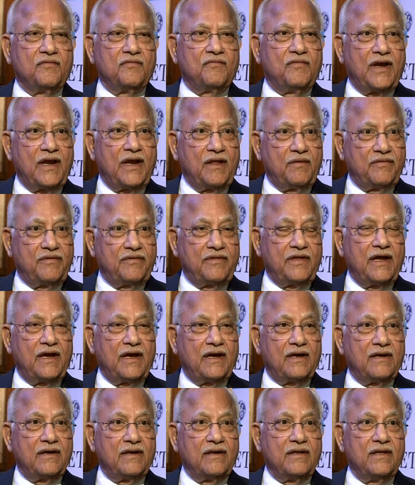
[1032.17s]
When I
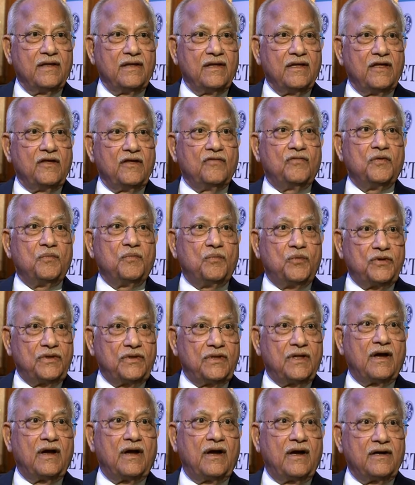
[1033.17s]
said, if you
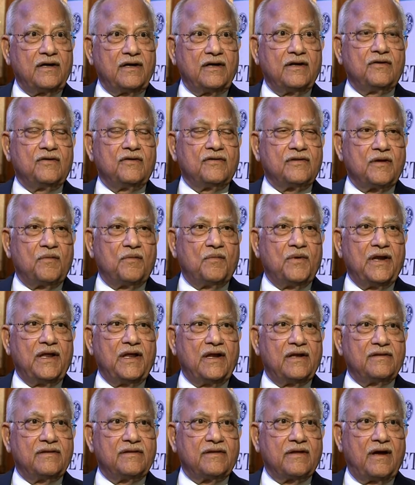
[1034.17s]
put the heart into somebody
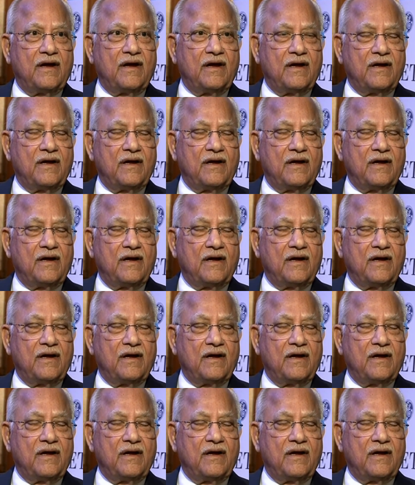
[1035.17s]
else's